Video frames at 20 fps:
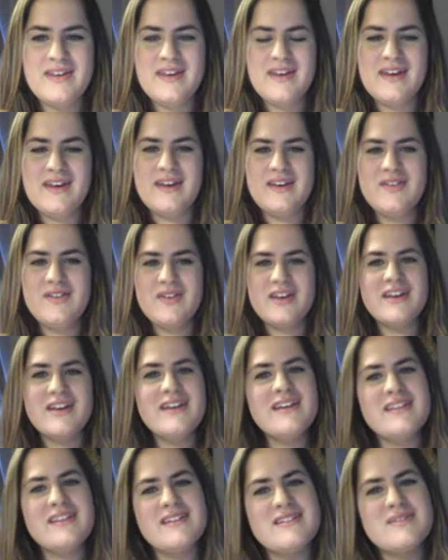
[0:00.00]

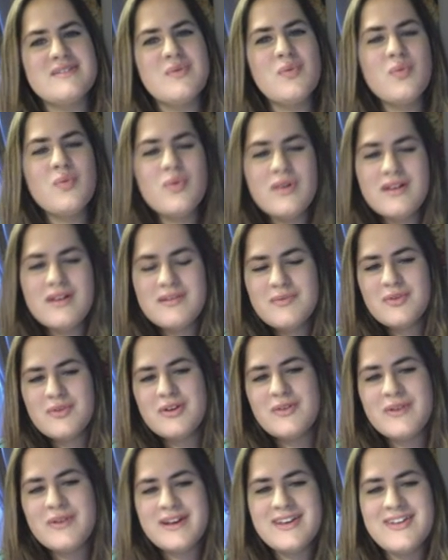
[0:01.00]
Okay, there's one
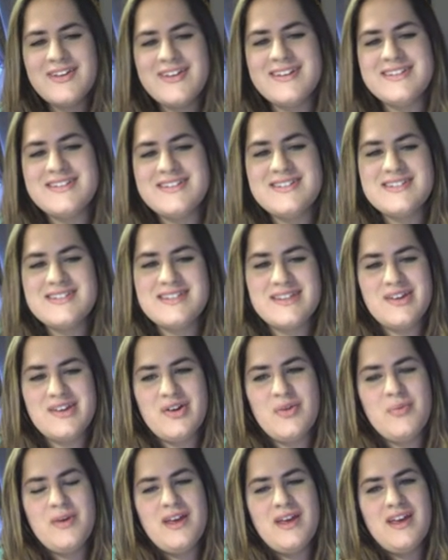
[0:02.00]
more way you can do
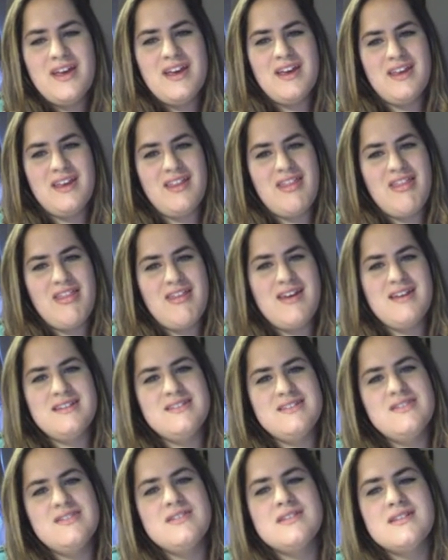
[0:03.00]
slope, and
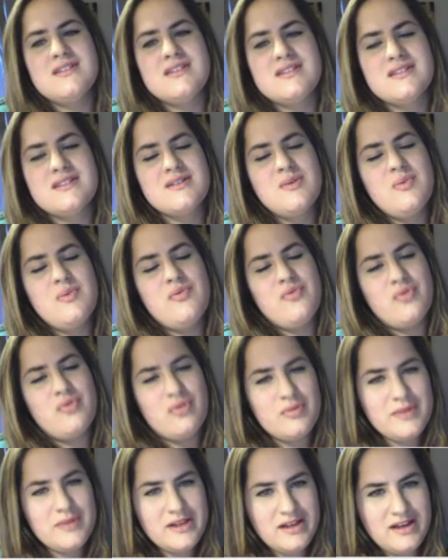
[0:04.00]
that's using the slope
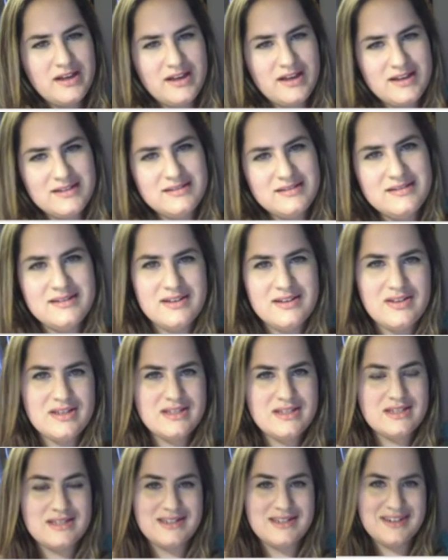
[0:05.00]
formula. Now, this
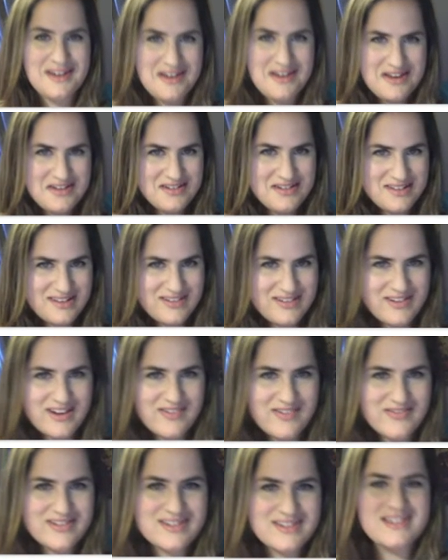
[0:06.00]
is not on the
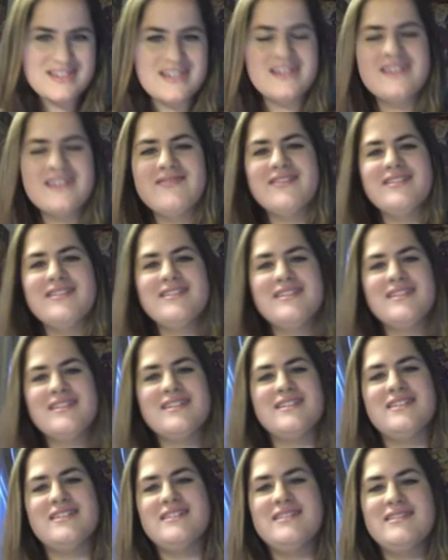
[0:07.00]
reference table,
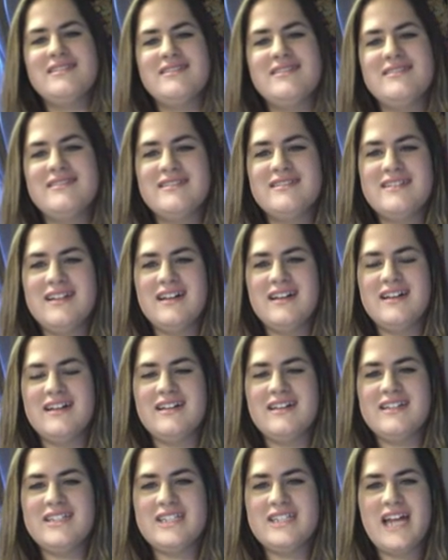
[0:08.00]
so
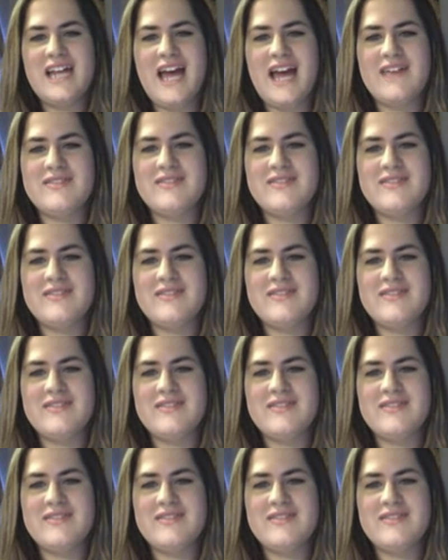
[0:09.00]
you're going to have to